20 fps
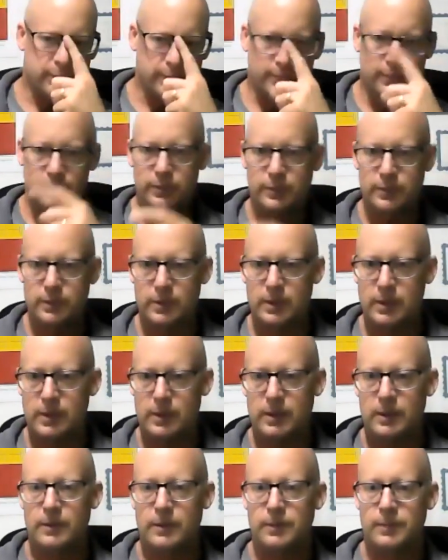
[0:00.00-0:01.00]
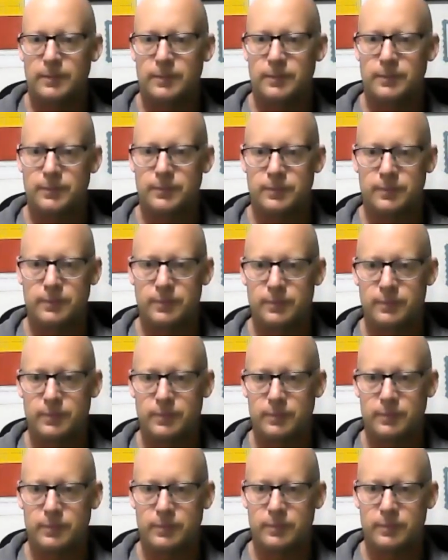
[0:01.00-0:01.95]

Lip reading: Nobody speaks.